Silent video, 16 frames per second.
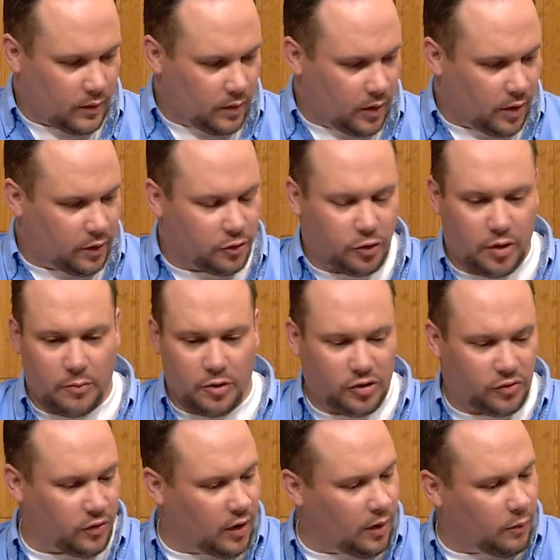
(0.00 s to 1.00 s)
Now to trim
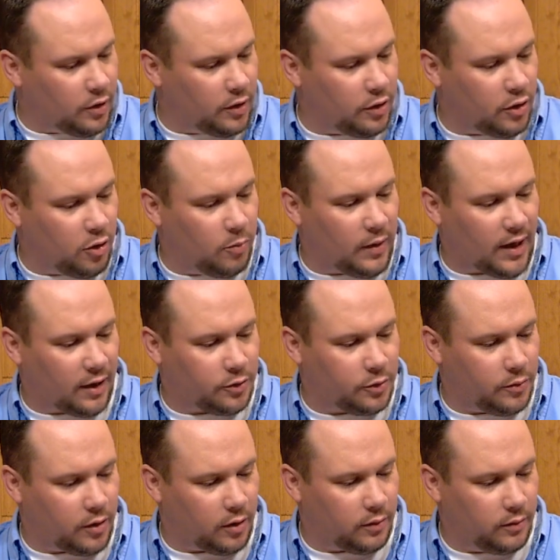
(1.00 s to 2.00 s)
this fly, we're going to go back to
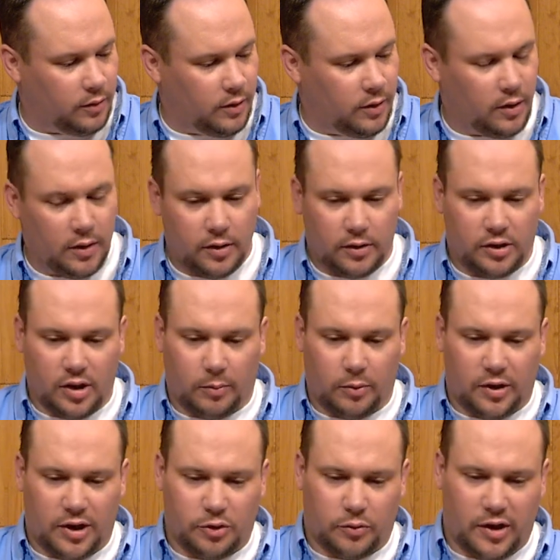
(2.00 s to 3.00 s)
our
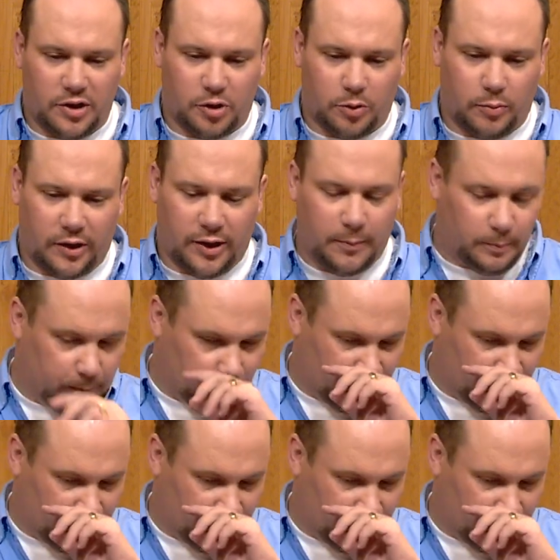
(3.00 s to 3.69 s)
double-edged razor blade.